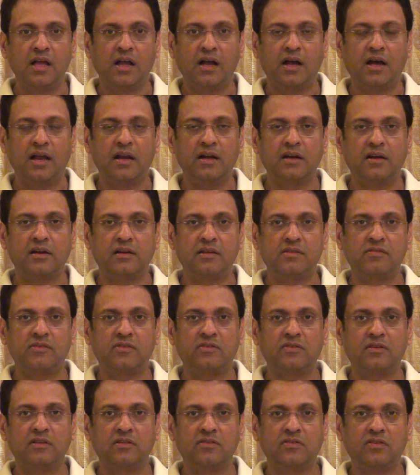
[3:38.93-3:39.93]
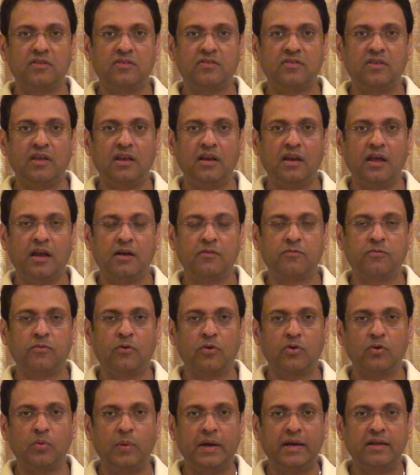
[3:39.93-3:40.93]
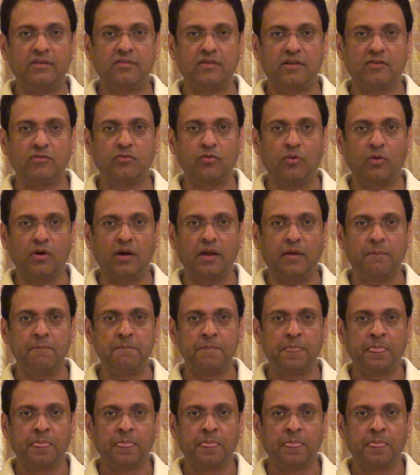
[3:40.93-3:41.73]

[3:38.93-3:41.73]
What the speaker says: Current resistance is seen at 426 only.